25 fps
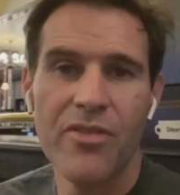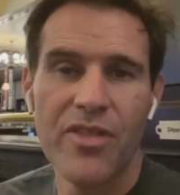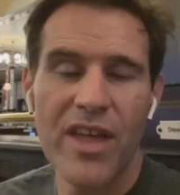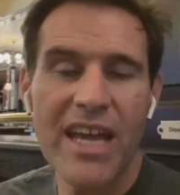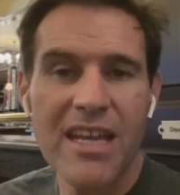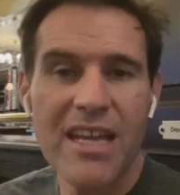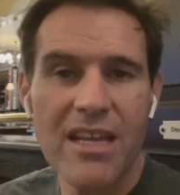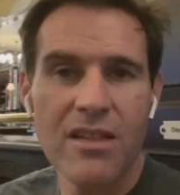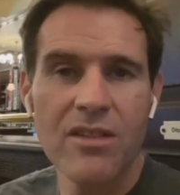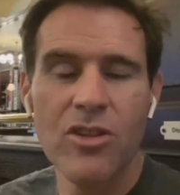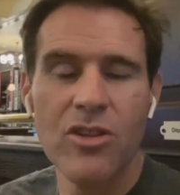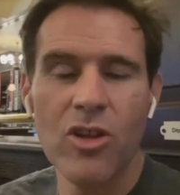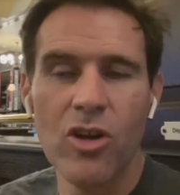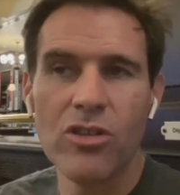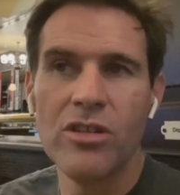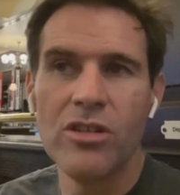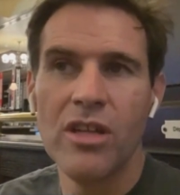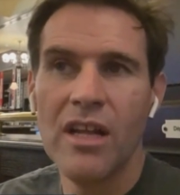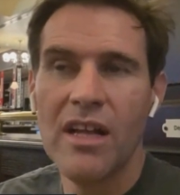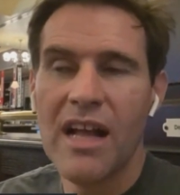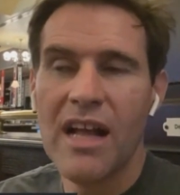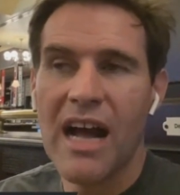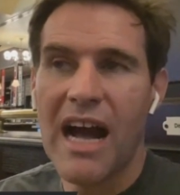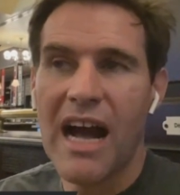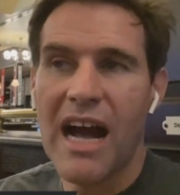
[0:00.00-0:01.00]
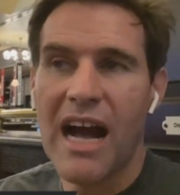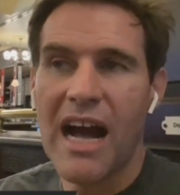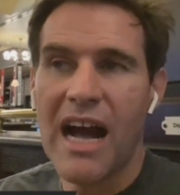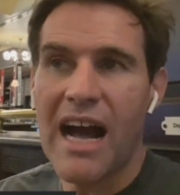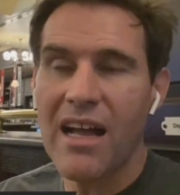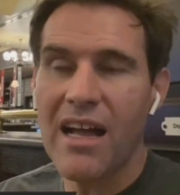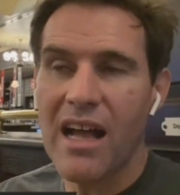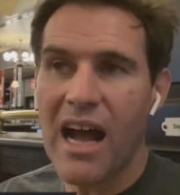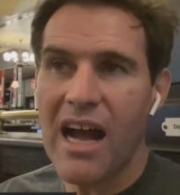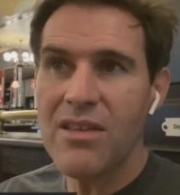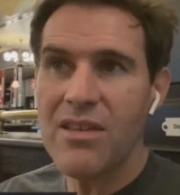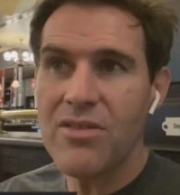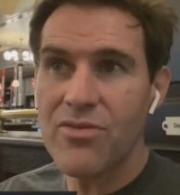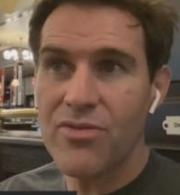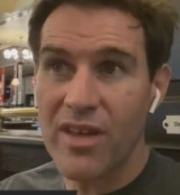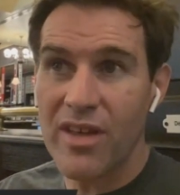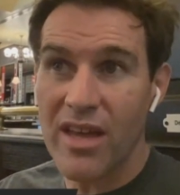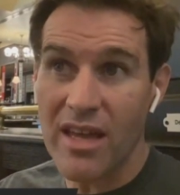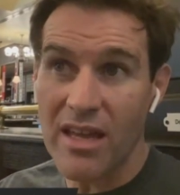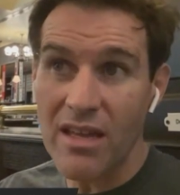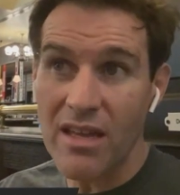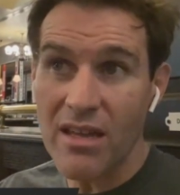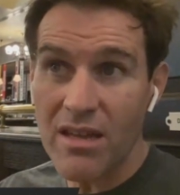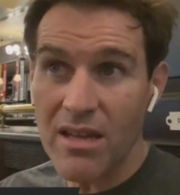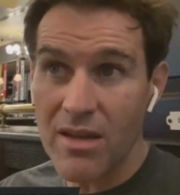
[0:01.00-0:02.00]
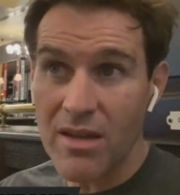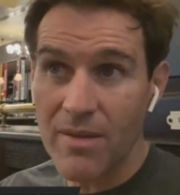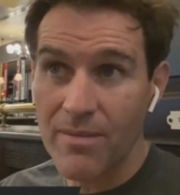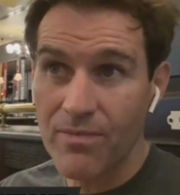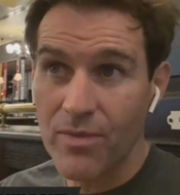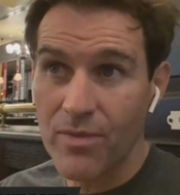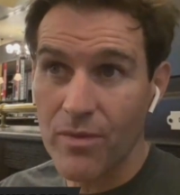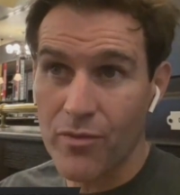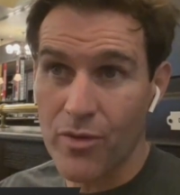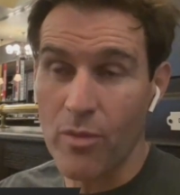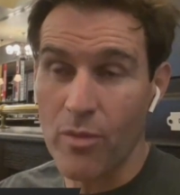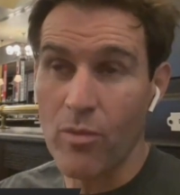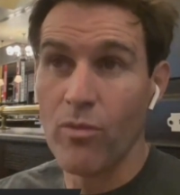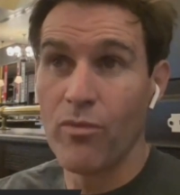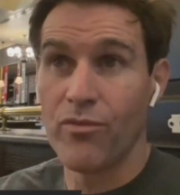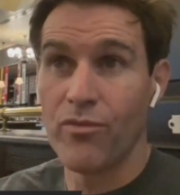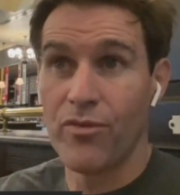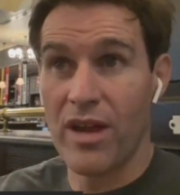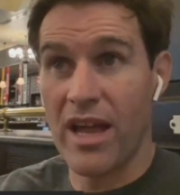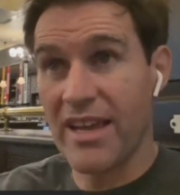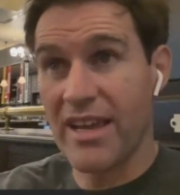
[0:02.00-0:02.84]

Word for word: They, no, I, I think, from